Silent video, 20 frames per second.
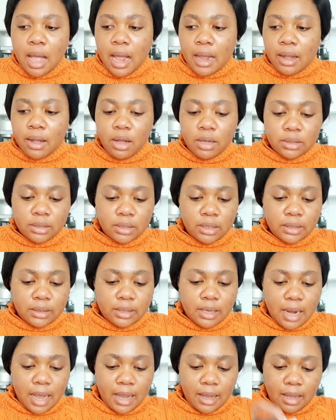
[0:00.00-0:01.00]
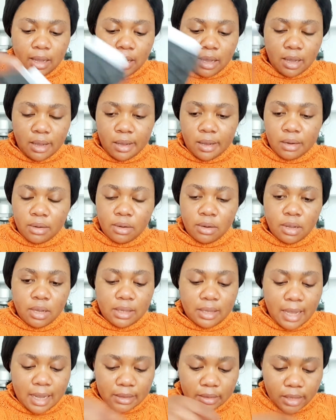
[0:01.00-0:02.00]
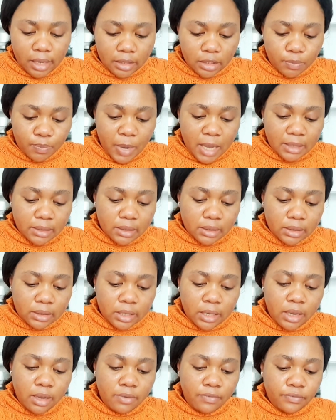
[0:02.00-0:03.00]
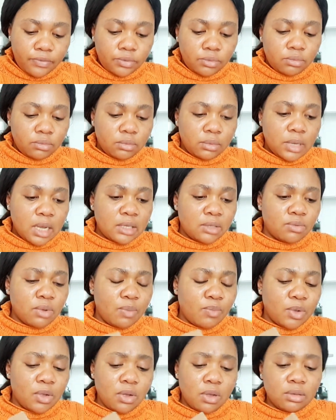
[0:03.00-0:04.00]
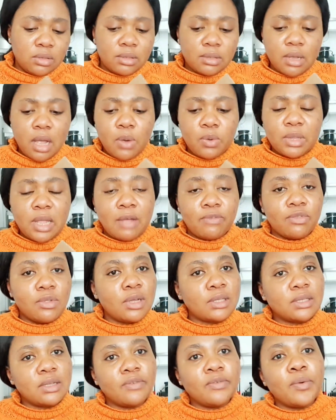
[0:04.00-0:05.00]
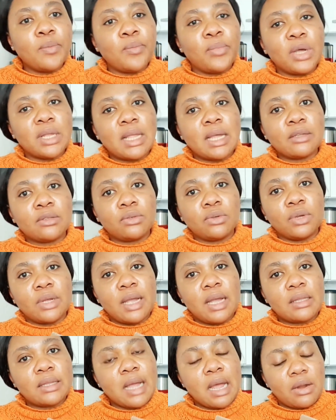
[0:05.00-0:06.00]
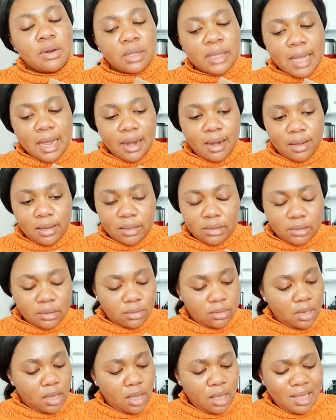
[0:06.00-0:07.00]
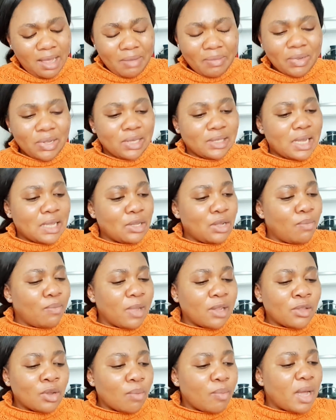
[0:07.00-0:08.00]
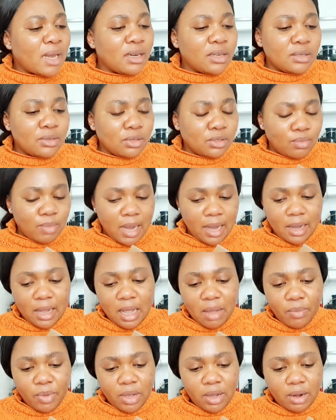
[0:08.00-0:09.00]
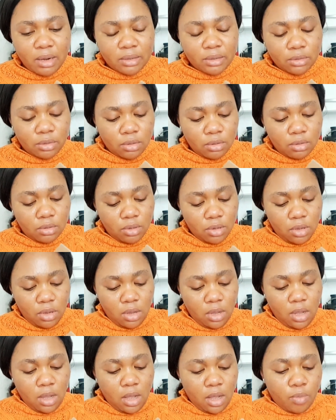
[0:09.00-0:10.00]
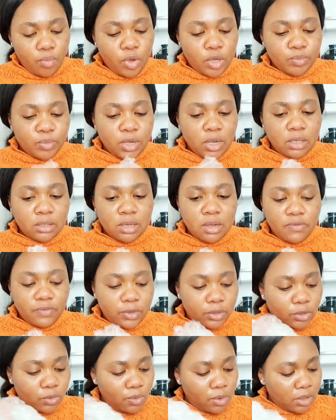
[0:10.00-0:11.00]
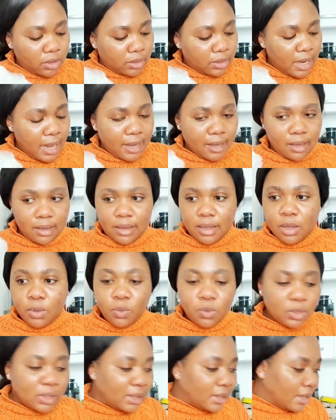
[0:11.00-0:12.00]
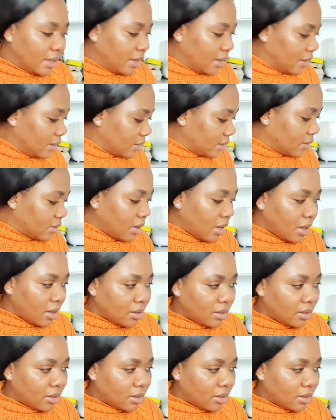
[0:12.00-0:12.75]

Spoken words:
got it like not that expensive. That's why, because I would have not even bothered to get another lens because I don't normally use my camera. So but because of it was like a good deal, so